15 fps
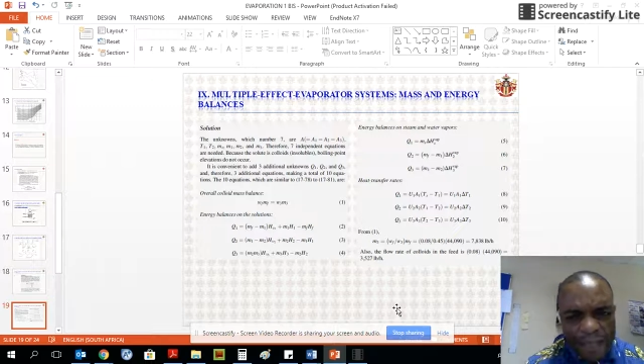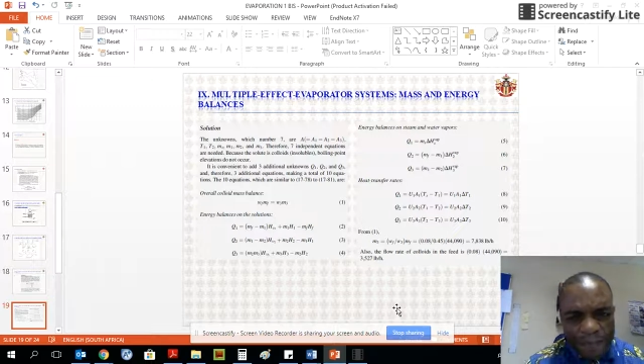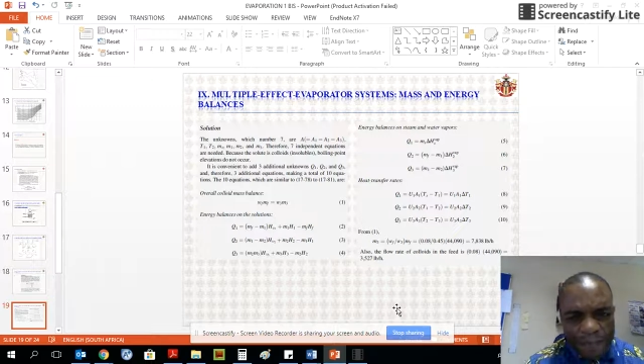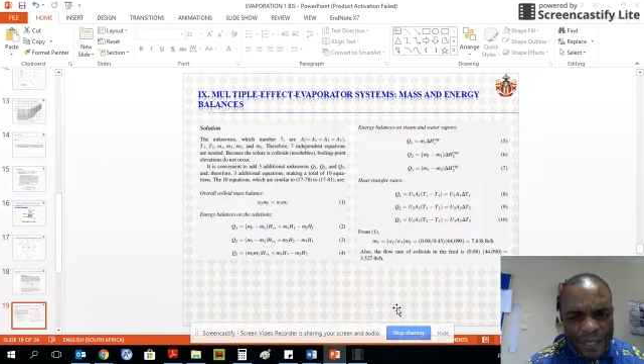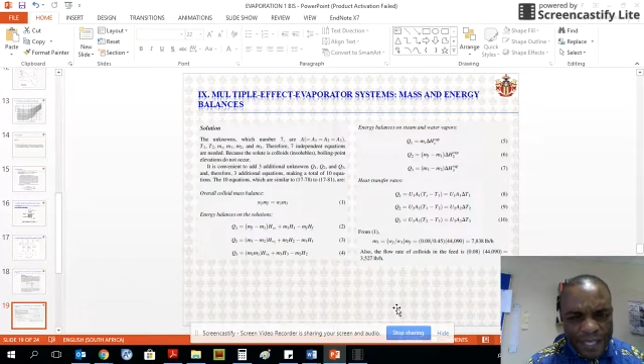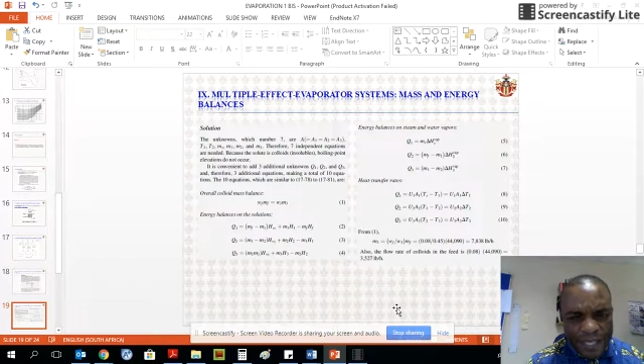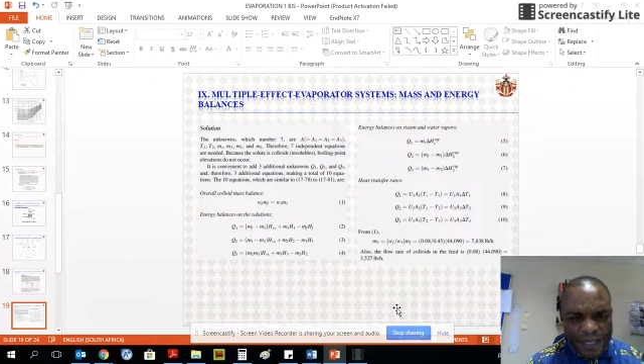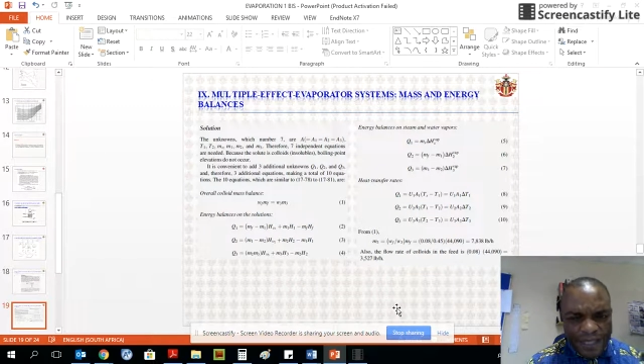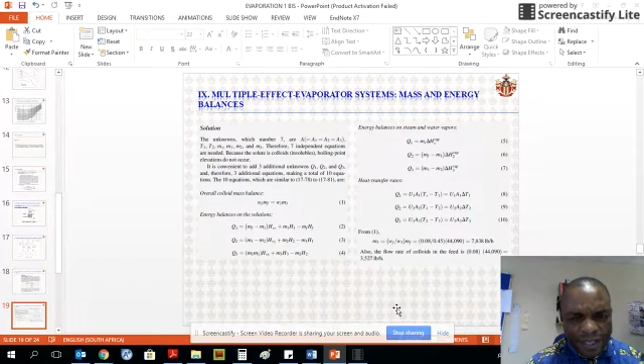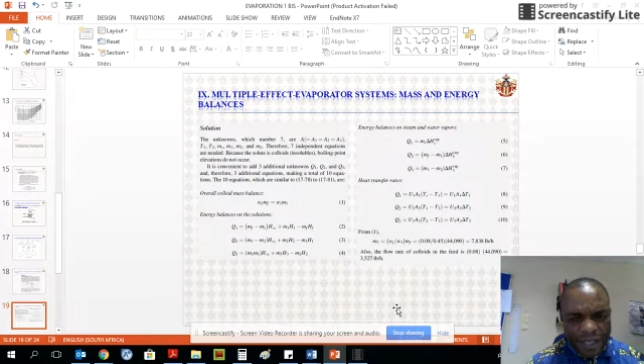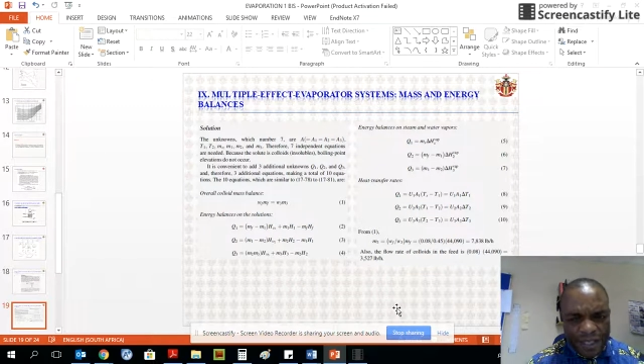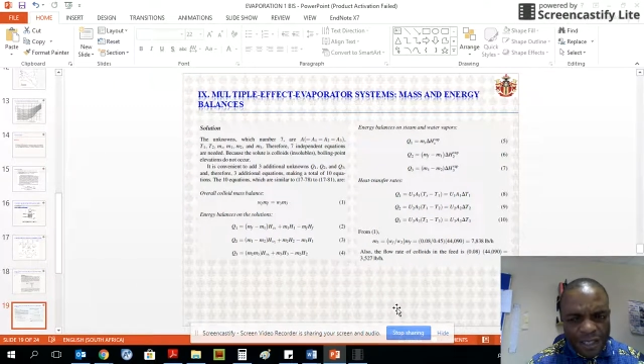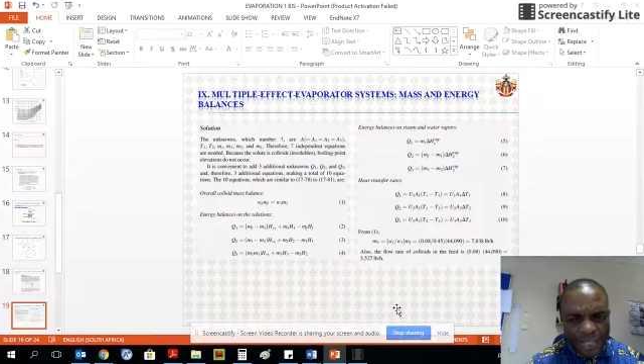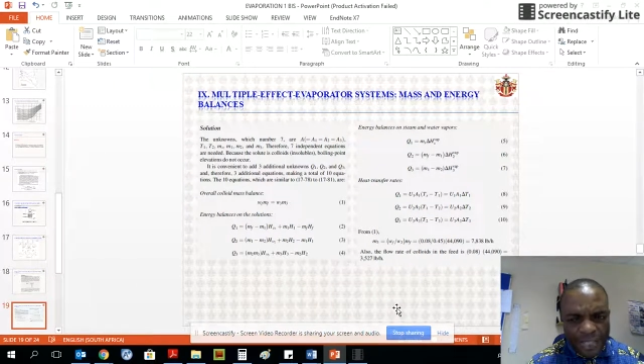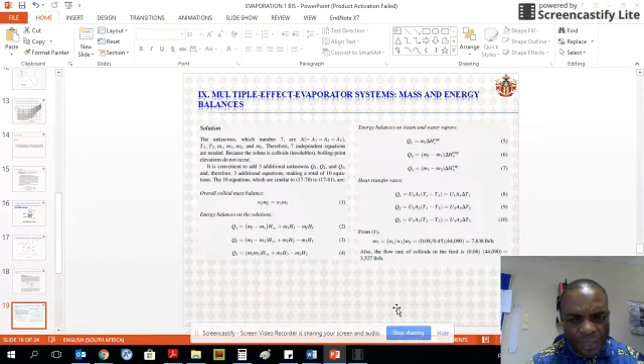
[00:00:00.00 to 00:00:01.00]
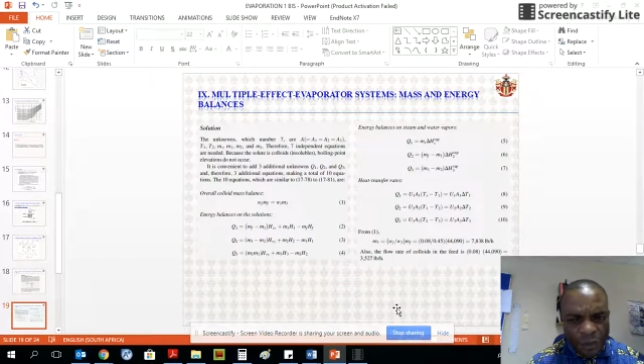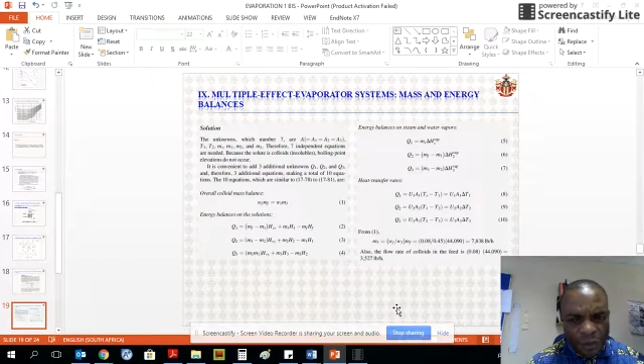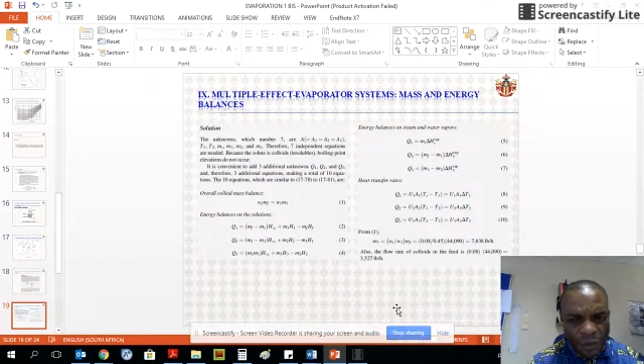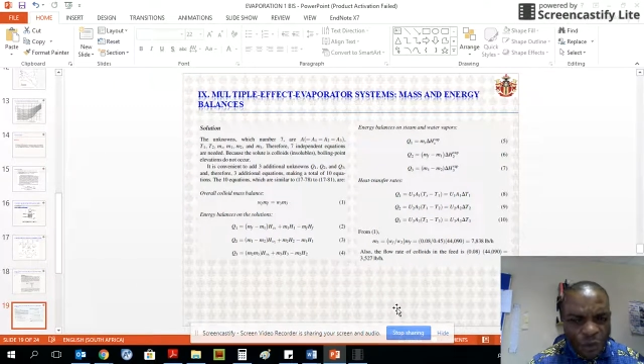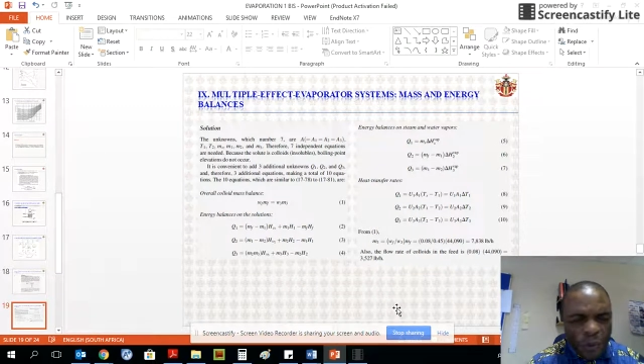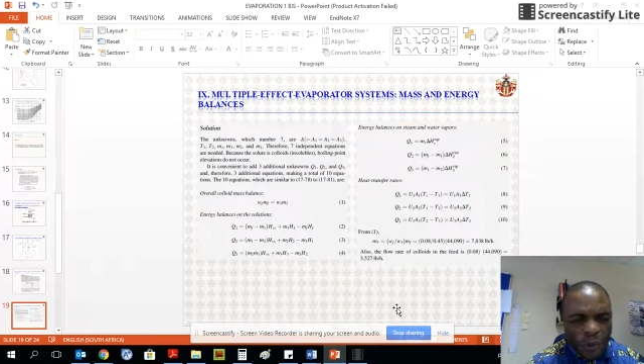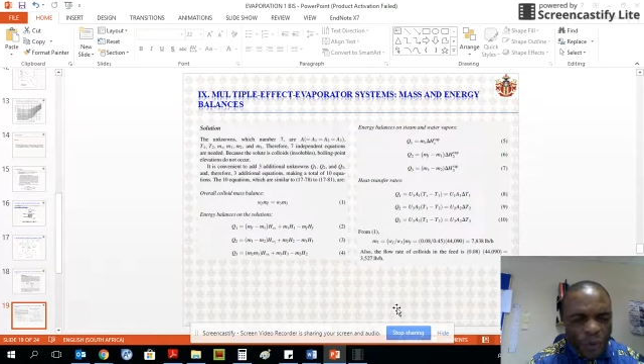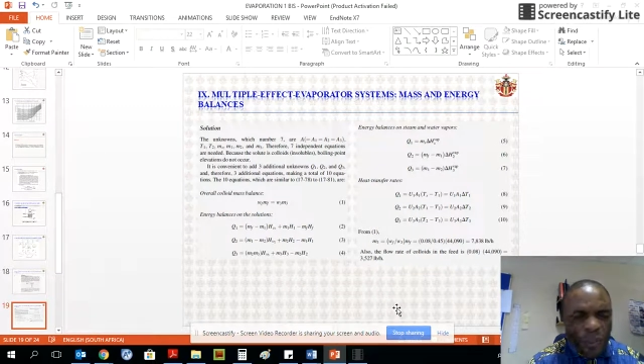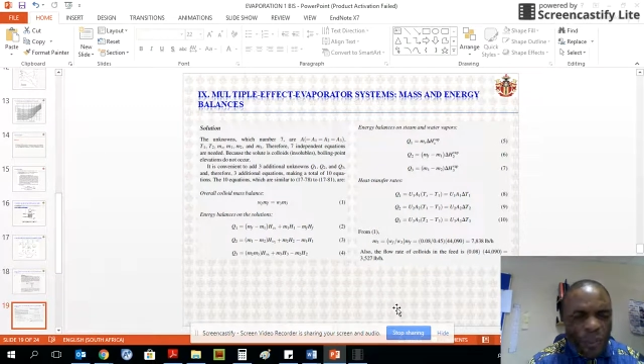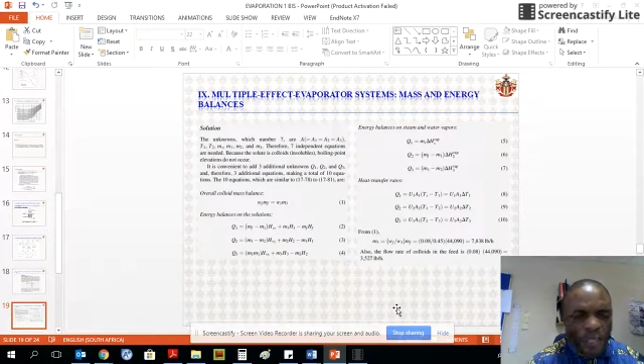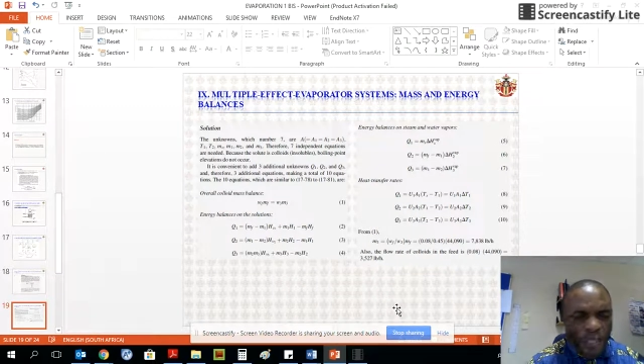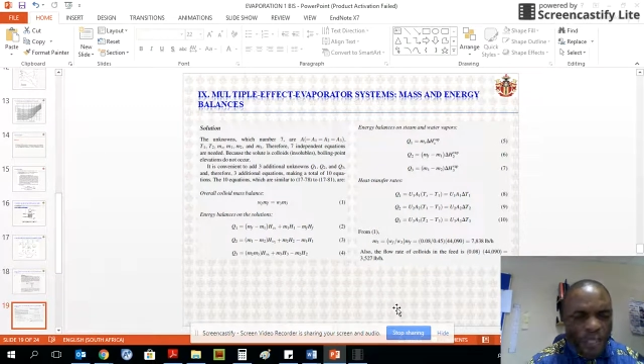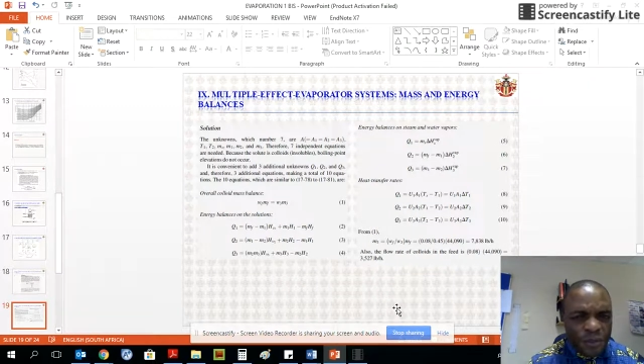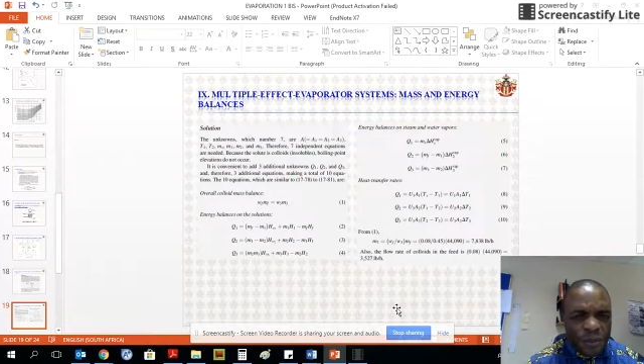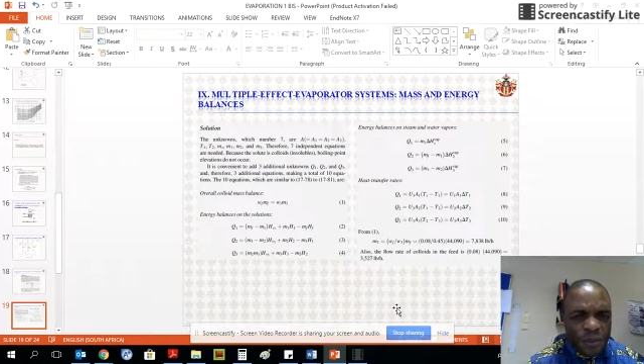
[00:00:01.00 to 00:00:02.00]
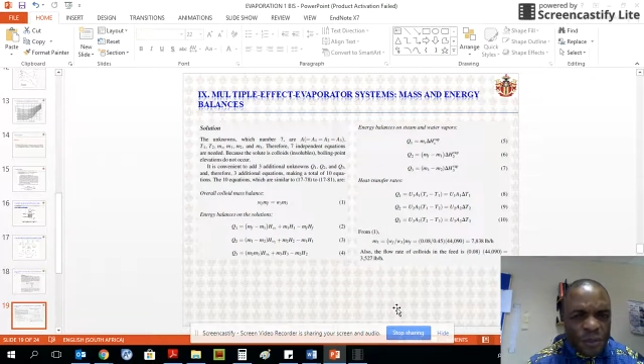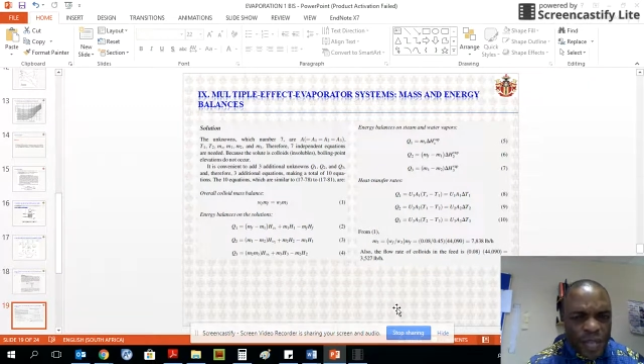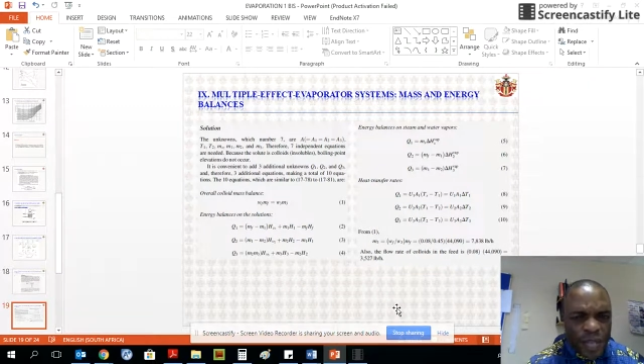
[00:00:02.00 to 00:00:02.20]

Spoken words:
applications. When you read it, you'll